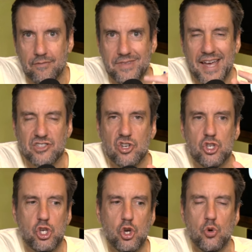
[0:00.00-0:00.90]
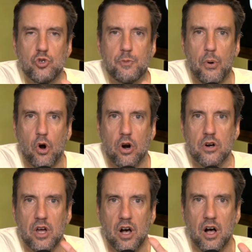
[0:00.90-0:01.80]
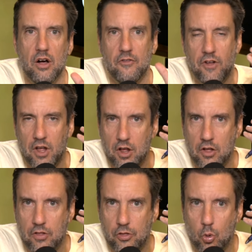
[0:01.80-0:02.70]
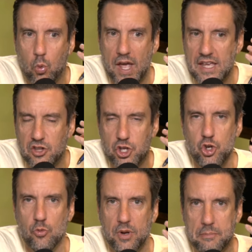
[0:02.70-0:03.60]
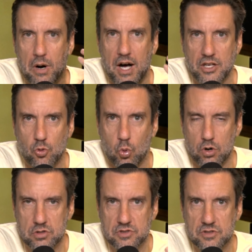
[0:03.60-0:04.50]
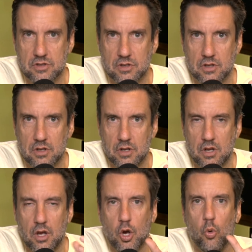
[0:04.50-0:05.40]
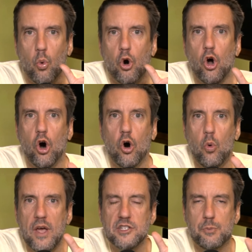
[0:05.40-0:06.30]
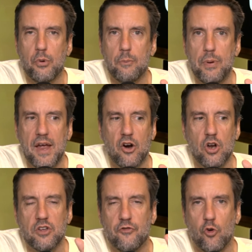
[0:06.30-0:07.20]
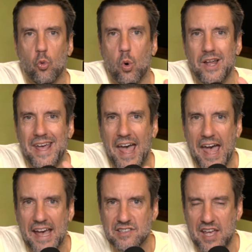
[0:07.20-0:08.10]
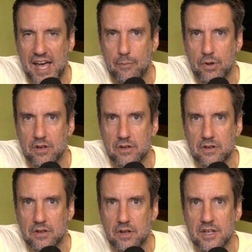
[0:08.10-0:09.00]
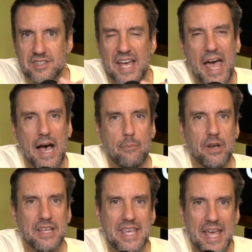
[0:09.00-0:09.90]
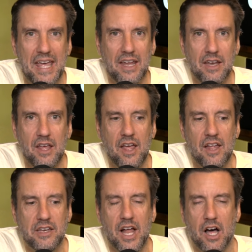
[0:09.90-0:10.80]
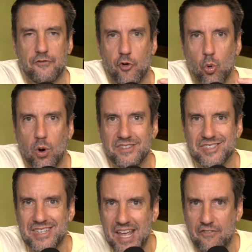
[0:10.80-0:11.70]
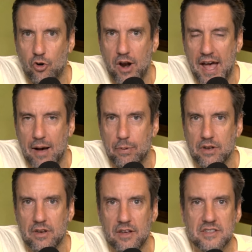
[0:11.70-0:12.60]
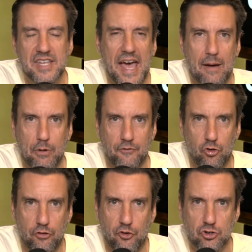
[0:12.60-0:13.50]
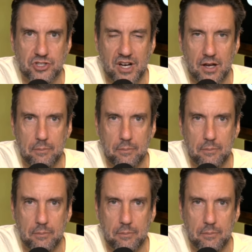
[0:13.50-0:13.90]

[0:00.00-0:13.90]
That's a huge part of the way the human mind works. We're always preparing for what has happened to happen again not for what's never happened to happen for the first time.